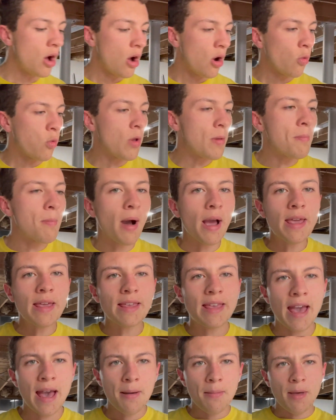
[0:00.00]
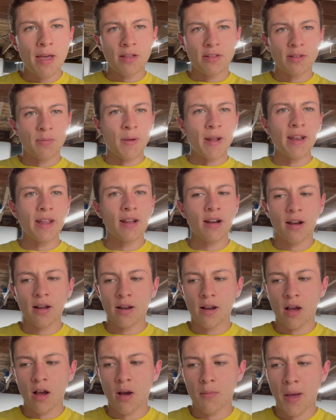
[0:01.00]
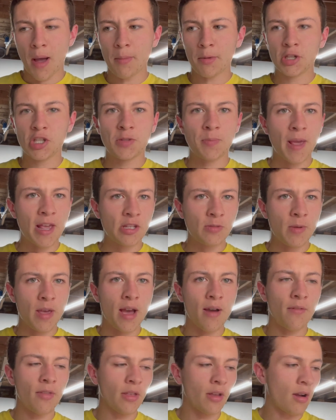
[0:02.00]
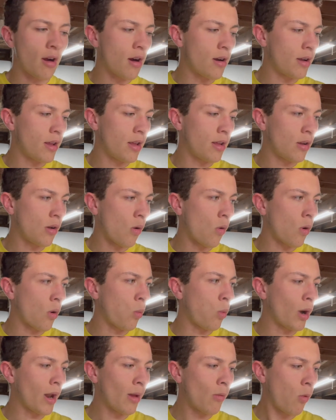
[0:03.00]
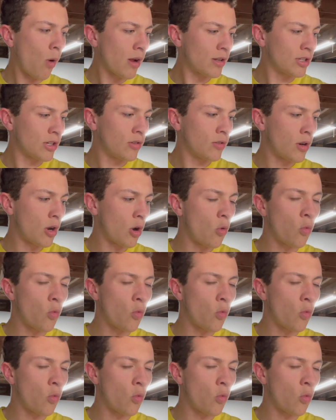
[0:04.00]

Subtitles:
We might get it, depending on how much space we have in the garden or what I want to grow,